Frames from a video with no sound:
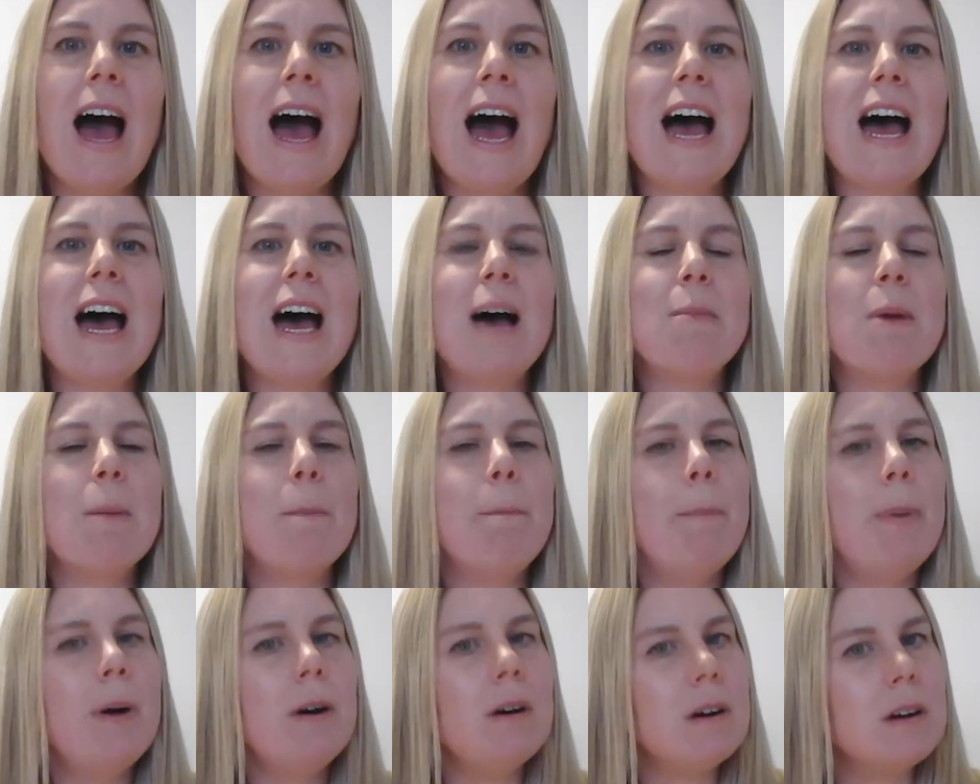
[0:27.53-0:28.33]
Town.
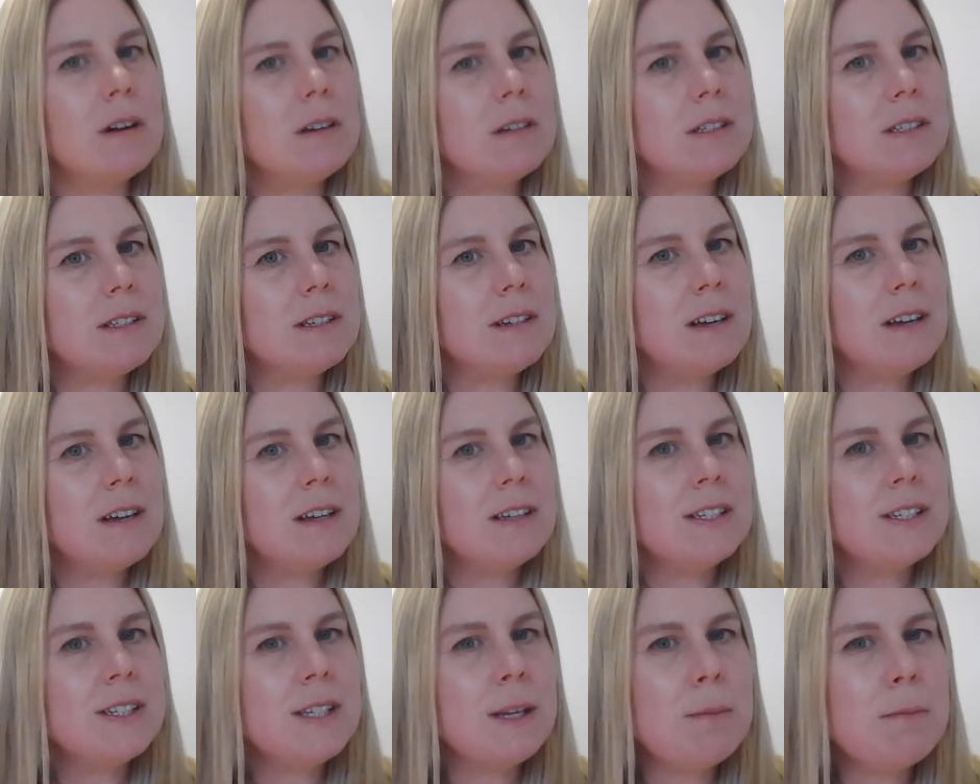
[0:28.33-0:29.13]
But
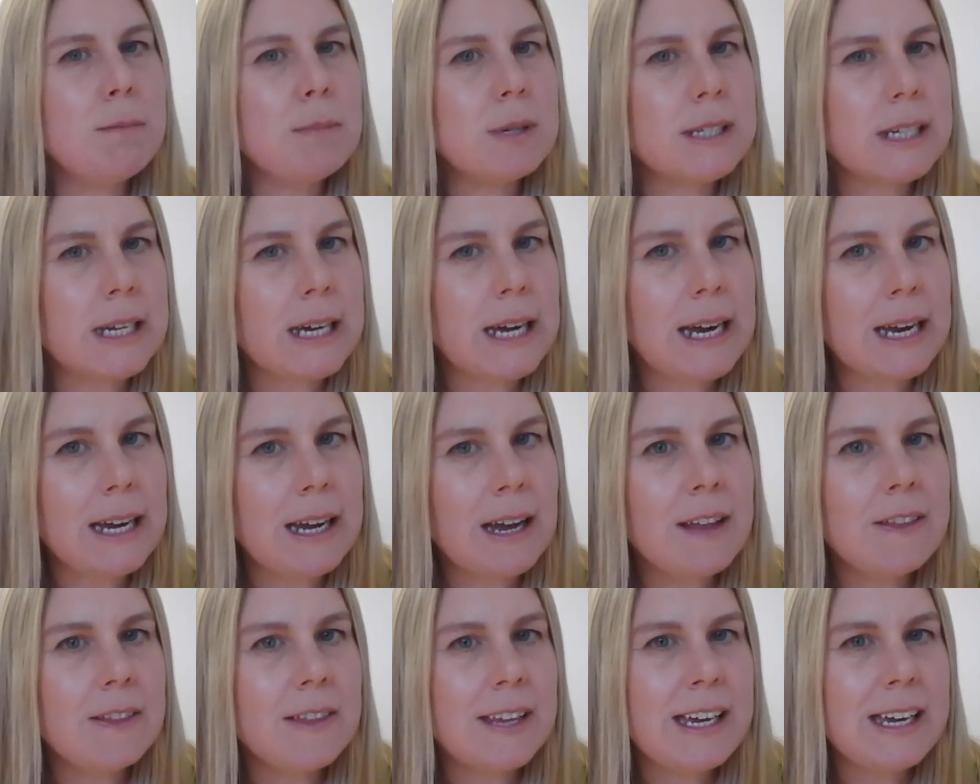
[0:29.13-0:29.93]

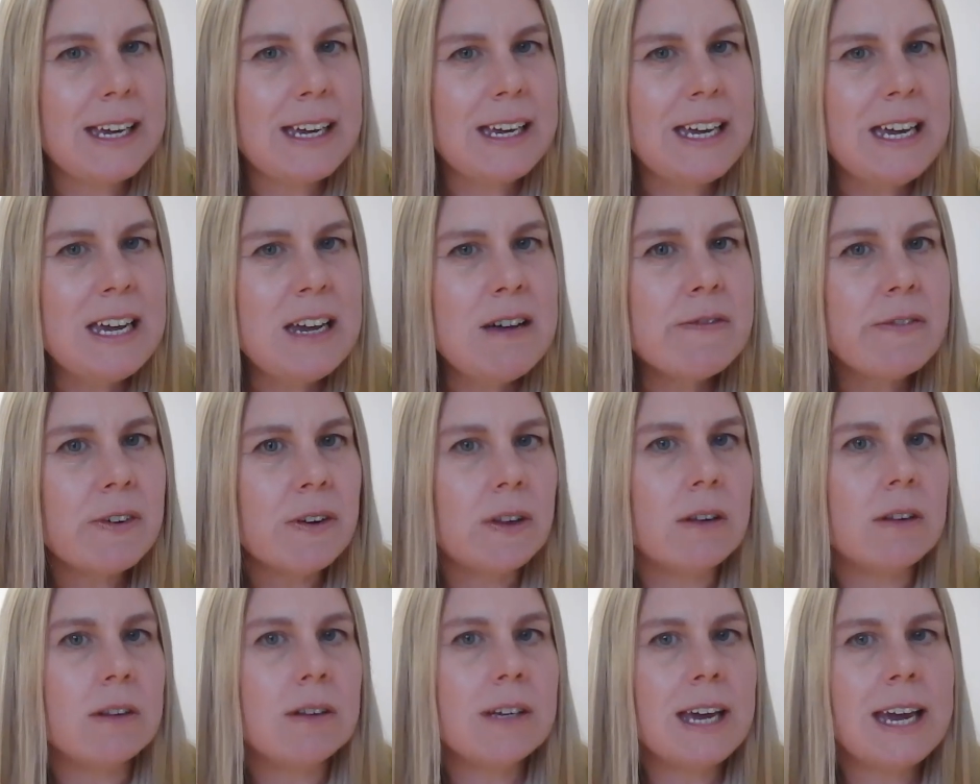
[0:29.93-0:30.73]
somebody, the
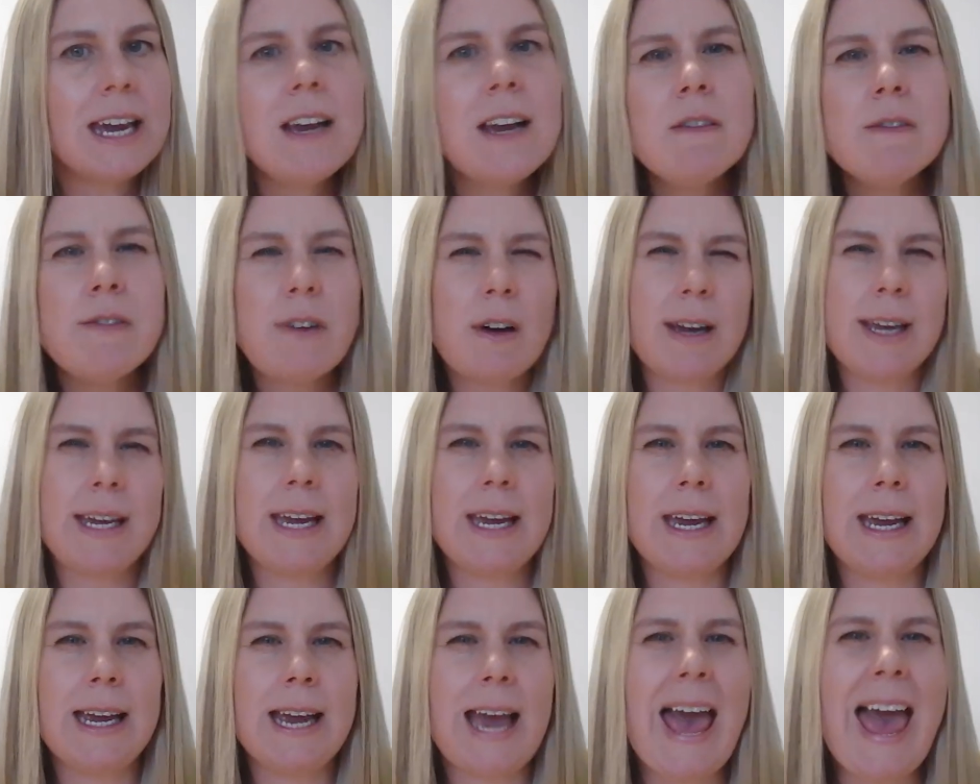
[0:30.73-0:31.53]
evil King
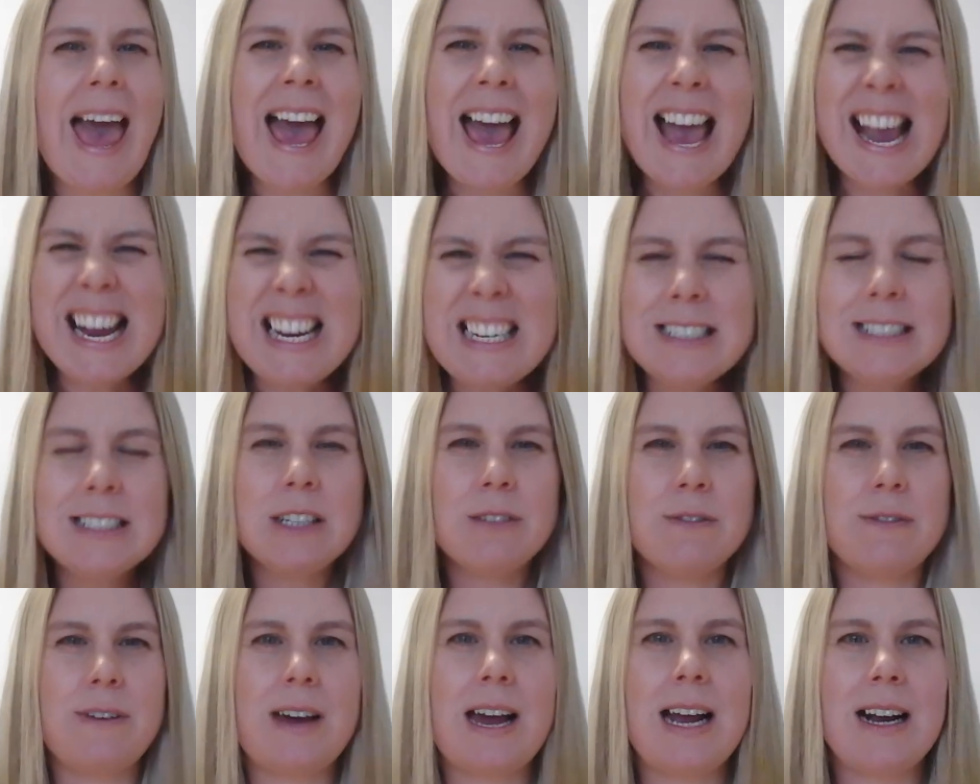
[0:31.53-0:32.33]
Viking, hates
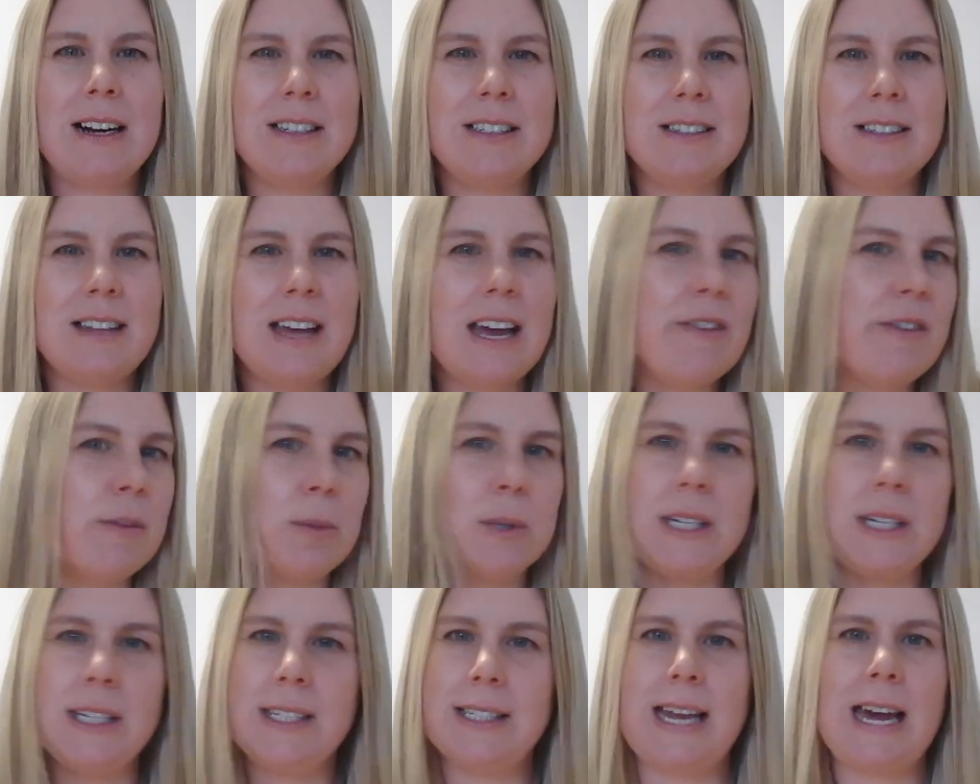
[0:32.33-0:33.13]
the fact that
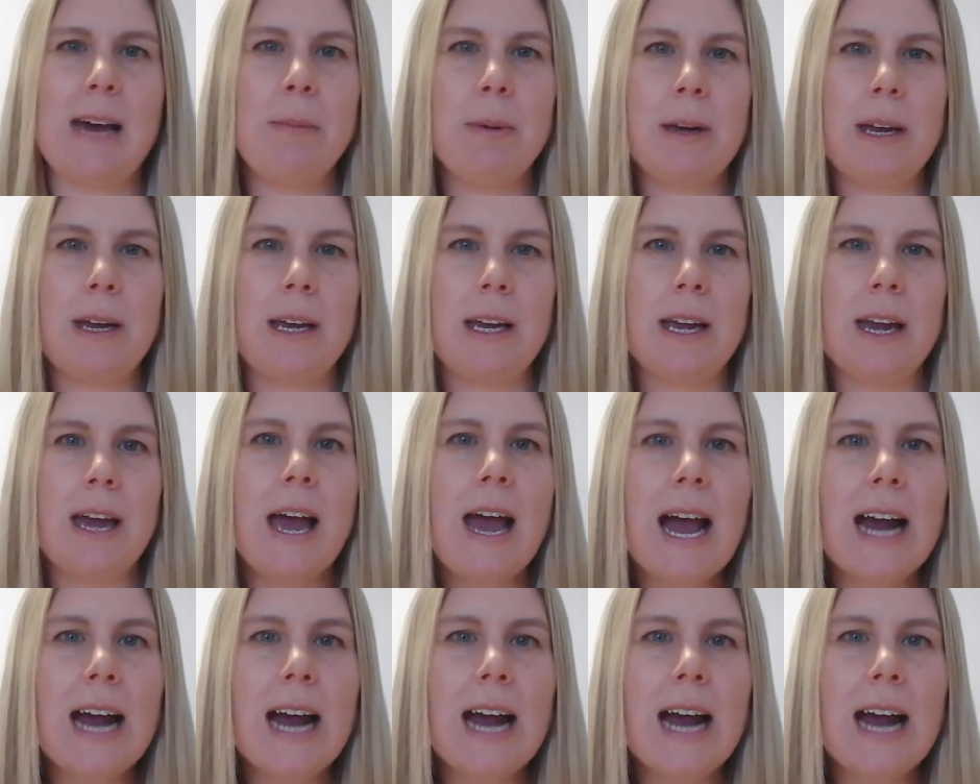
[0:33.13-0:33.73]
everybody's happy,